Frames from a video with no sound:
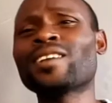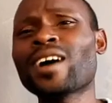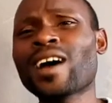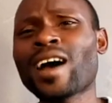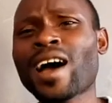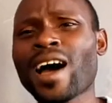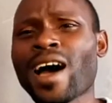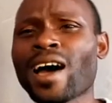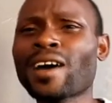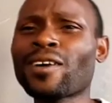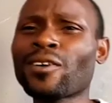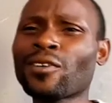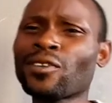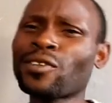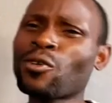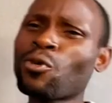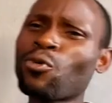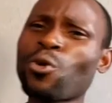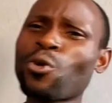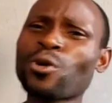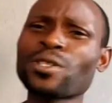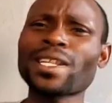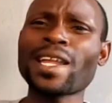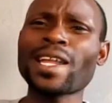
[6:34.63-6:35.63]
don't know
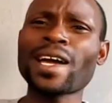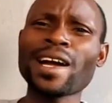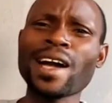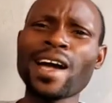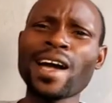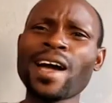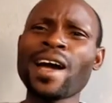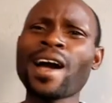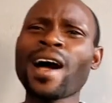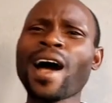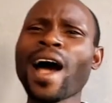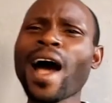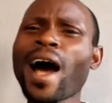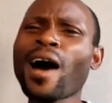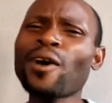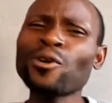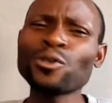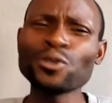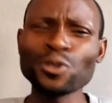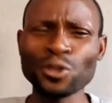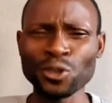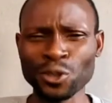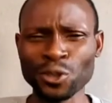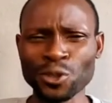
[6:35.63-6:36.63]
what's like. How
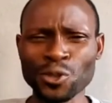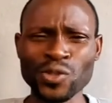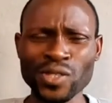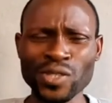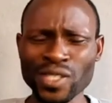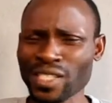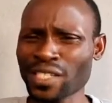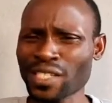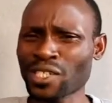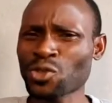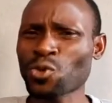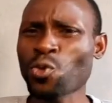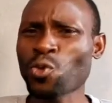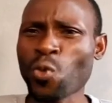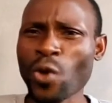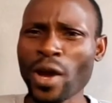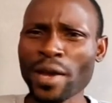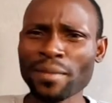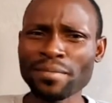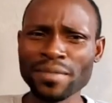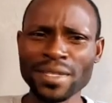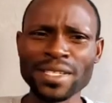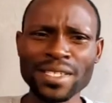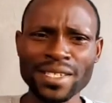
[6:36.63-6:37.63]
do you teach
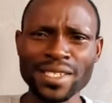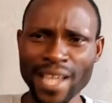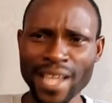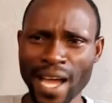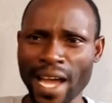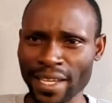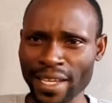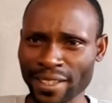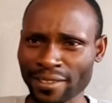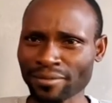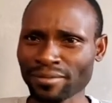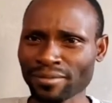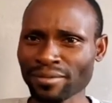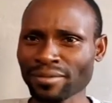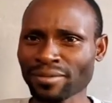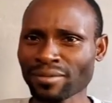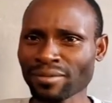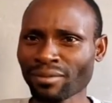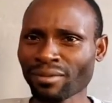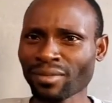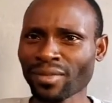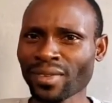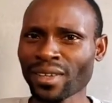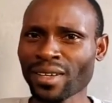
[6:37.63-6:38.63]
web design
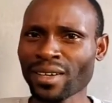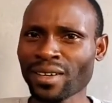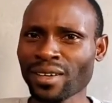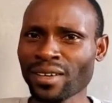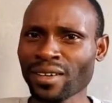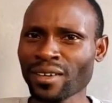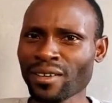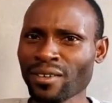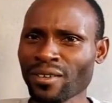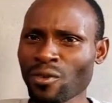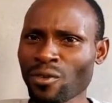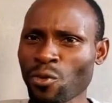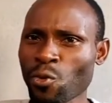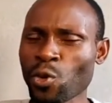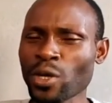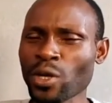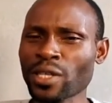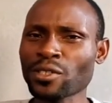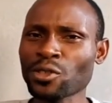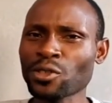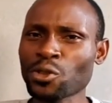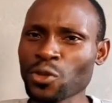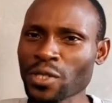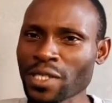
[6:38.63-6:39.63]

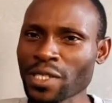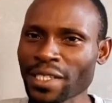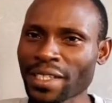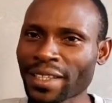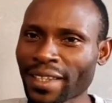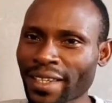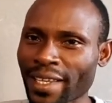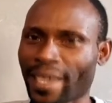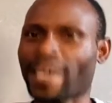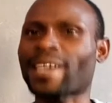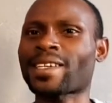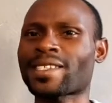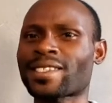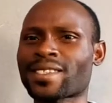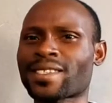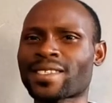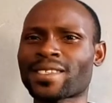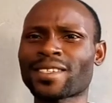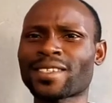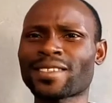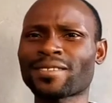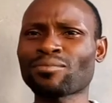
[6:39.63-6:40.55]
with using text?